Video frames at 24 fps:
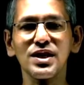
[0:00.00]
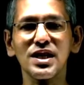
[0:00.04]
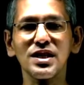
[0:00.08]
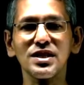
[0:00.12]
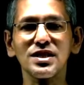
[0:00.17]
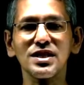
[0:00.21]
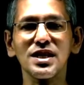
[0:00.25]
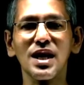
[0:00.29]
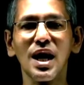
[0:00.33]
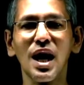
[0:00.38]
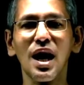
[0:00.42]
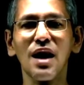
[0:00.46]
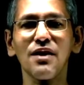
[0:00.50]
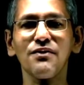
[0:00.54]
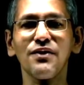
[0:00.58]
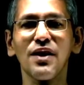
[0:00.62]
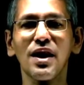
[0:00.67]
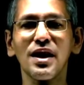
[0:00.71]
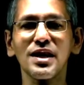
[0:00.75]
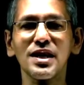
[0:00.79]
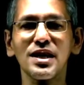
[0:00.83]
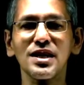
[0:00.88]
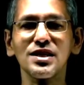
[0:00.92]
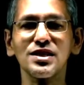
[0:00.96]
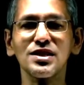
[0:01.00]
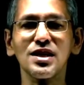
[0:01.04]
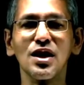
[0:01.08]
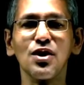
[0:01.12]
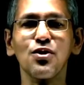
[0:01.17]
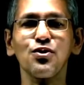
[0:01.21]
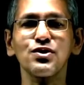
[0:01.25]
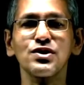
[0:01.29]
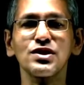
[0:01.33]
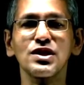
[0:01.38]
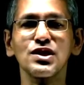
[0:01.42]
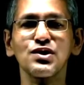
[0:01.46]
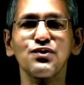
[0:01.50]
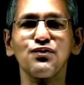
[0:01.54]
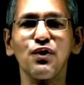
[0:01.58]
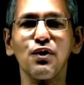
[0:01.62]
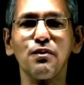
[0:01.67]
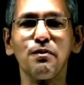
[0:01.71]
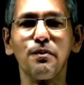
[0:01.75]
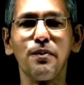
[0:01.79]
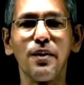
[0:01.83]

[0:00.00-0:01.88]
need to have additional questions for